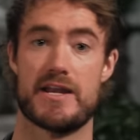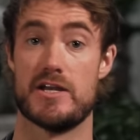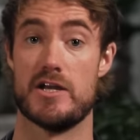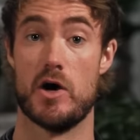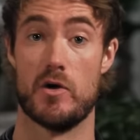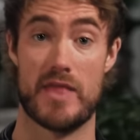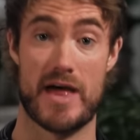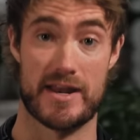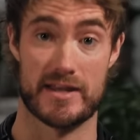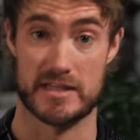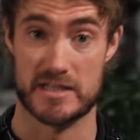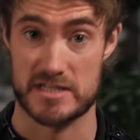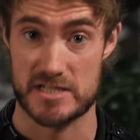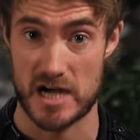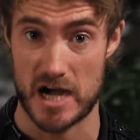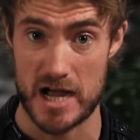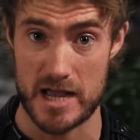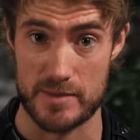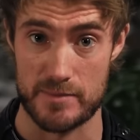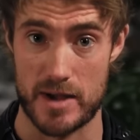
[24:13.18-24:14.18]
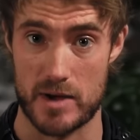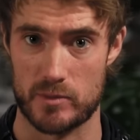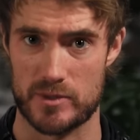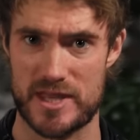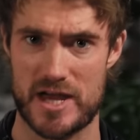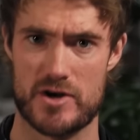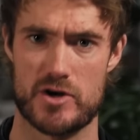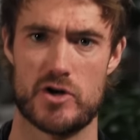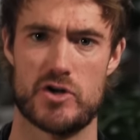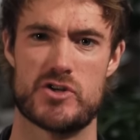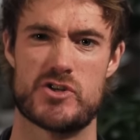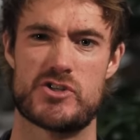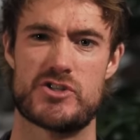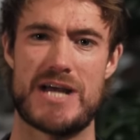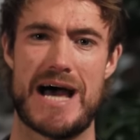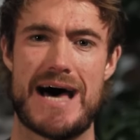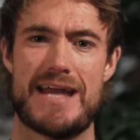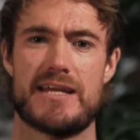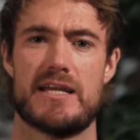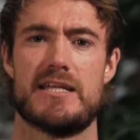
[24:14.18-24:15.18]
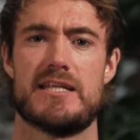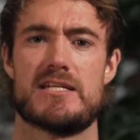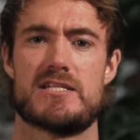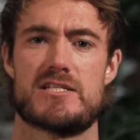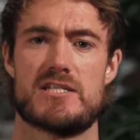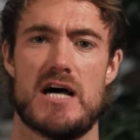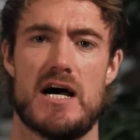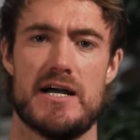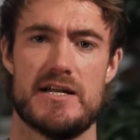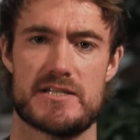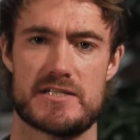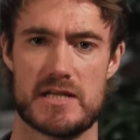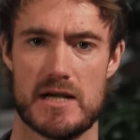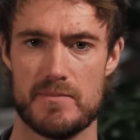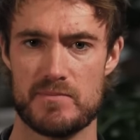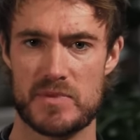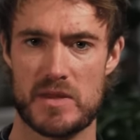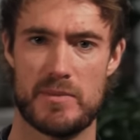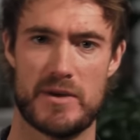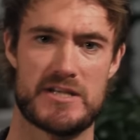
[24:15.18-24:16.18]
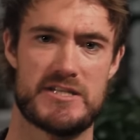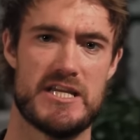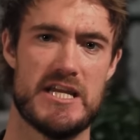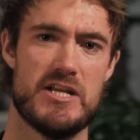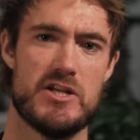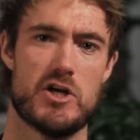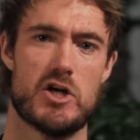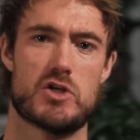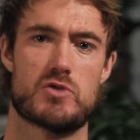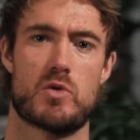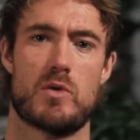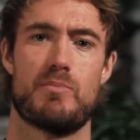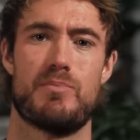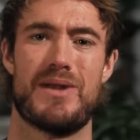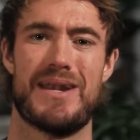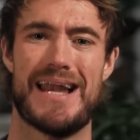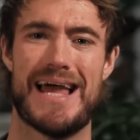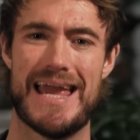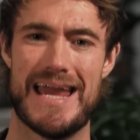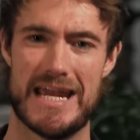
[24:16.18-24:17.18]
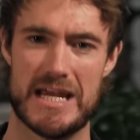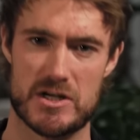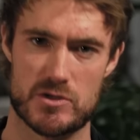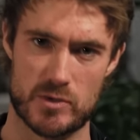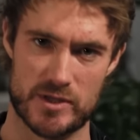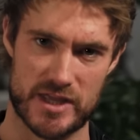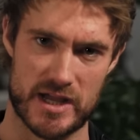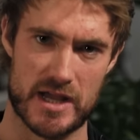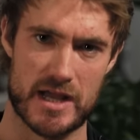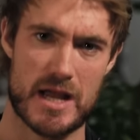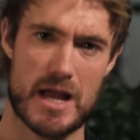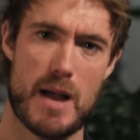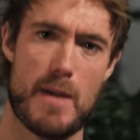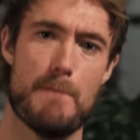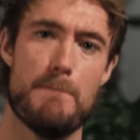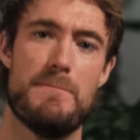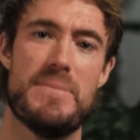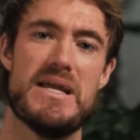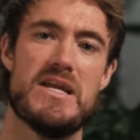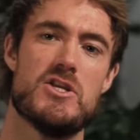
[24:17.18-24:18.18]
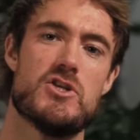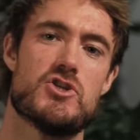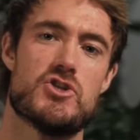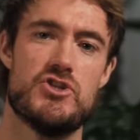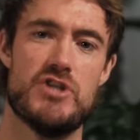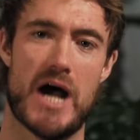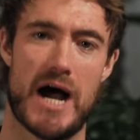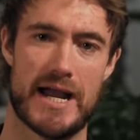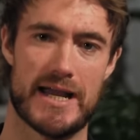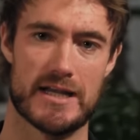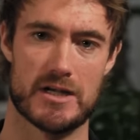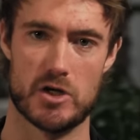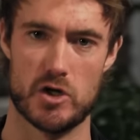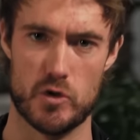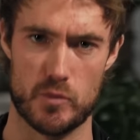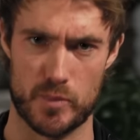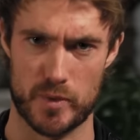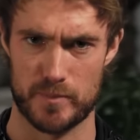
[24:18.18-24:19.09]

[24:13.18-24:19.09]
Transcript: didn't know that at the time, and without an understanding of this science, my teen years were plagued with a binge diet loop.